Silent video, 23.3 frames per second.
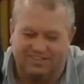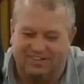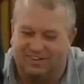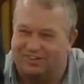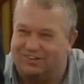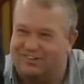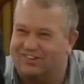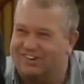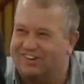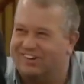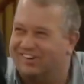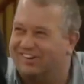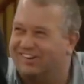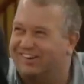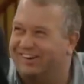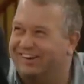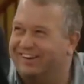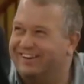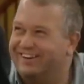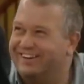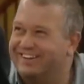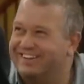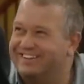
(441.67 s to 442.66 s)
the
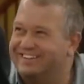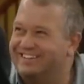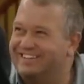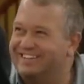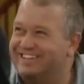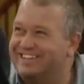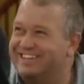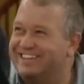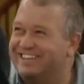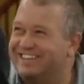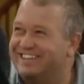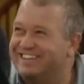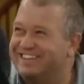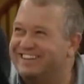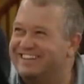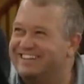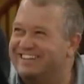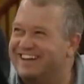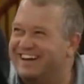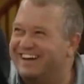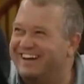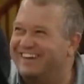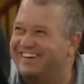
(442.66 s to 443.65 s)
chill is in the
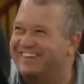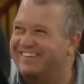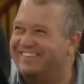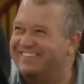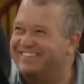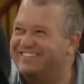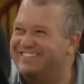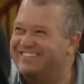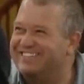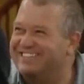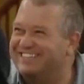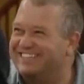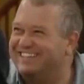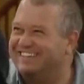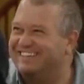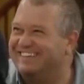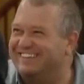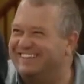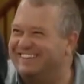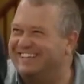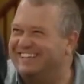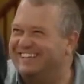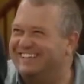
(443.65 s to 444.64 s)
town
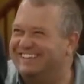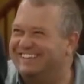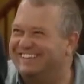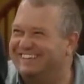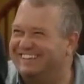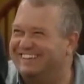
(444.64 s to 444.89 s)
still.